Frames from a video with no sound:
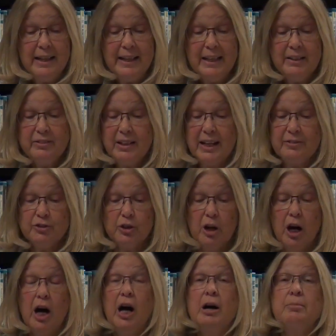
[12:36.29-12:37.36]
Even after
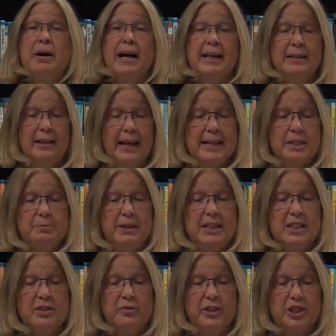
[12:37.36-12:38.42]
all my
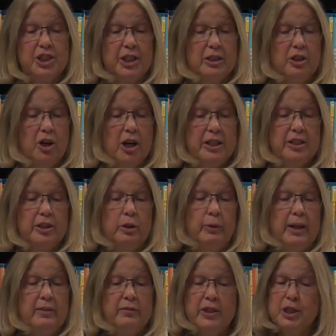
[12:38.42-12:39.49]
classmates' fish had gone to the
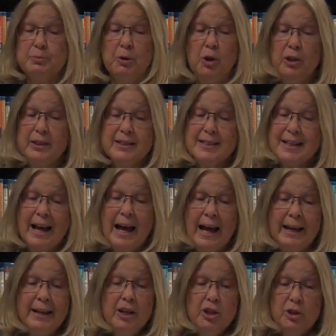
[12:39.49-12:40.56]
great fish bowl in the
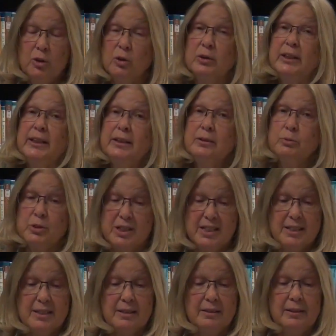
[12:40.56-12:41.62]
sky, Goldie was
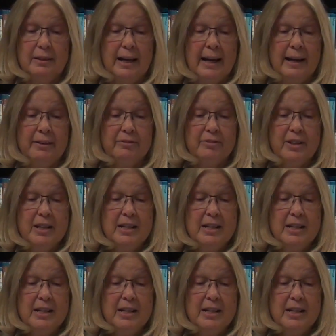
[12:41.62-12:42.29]
still alive.